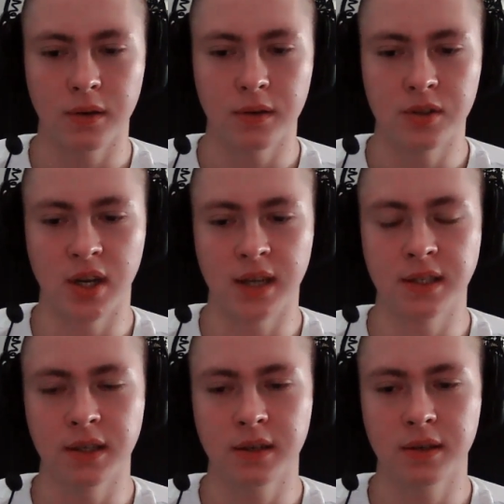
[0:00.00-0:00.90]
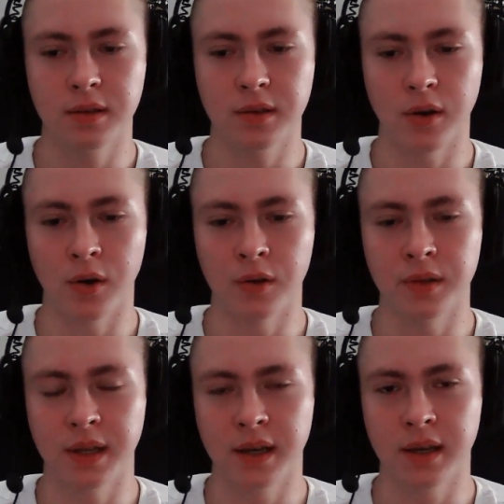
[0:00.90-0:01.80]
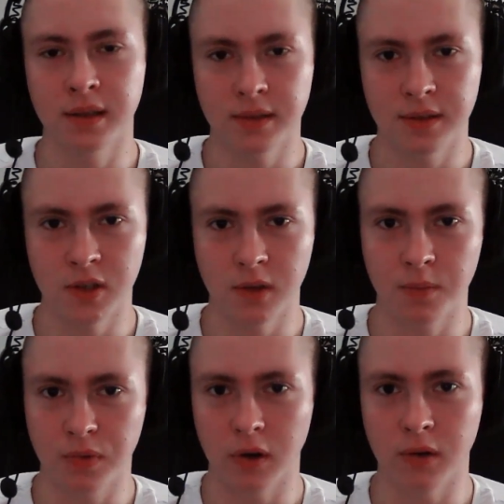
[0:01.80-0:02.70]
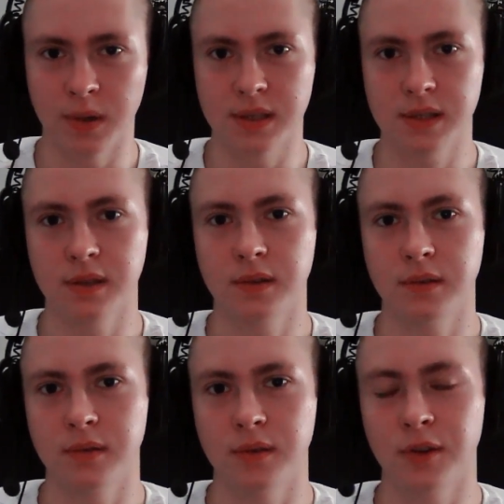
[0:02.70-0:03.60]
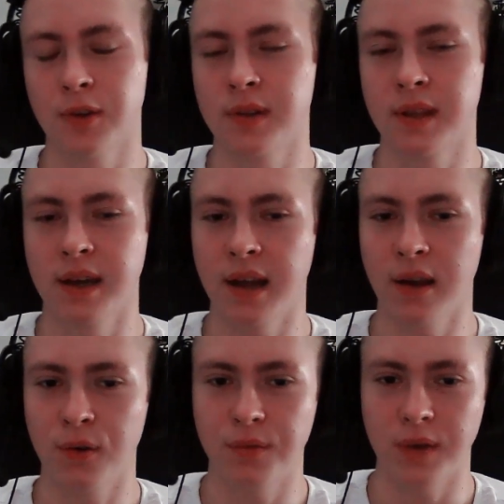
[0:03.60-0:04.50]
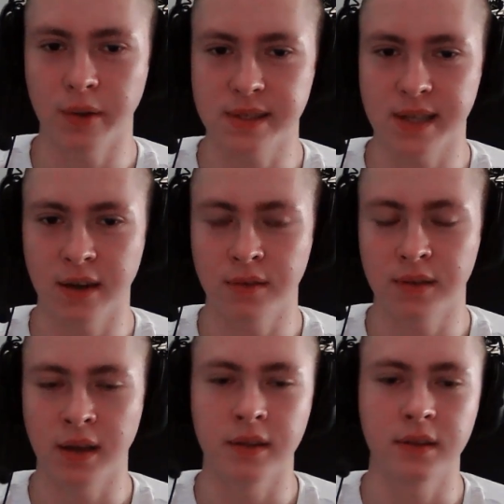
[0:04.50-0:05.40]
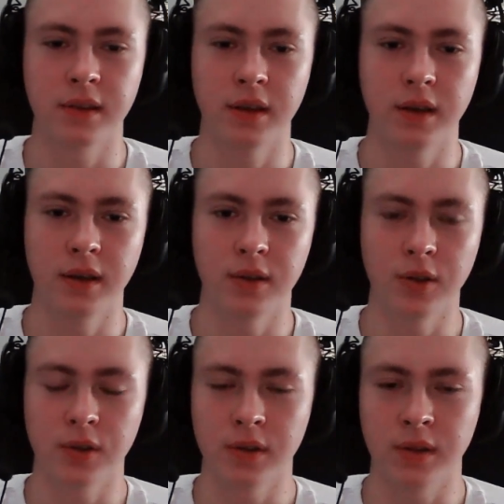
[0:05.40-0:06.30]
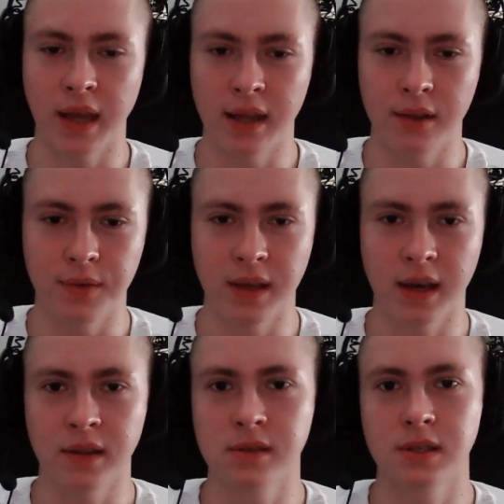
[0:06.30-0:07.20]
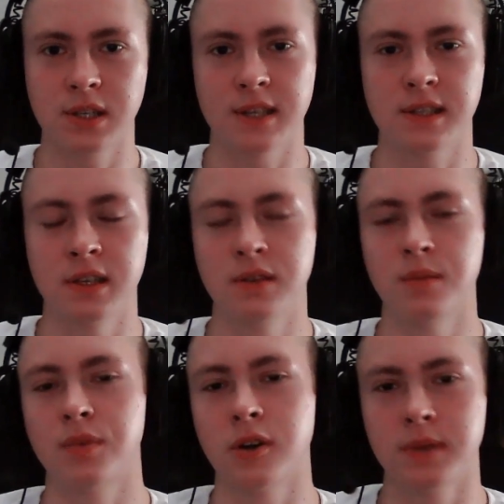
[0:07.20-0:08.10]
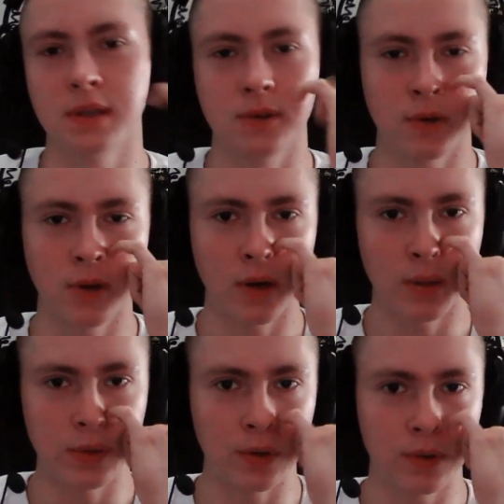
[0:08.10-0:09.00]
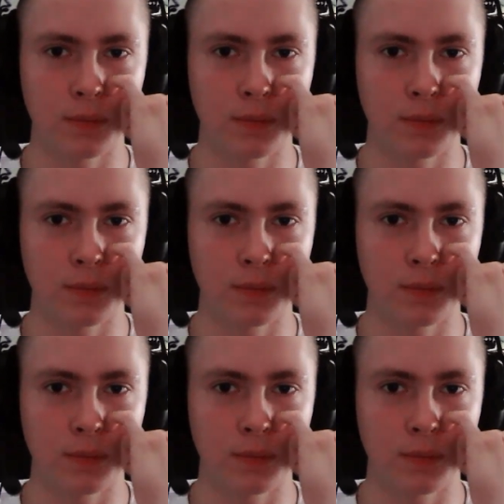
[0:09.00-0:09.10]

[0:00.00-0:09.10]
judging on the gym progress, not on the health outside of that, not on anything else, just the gym progress, you're gonna be good.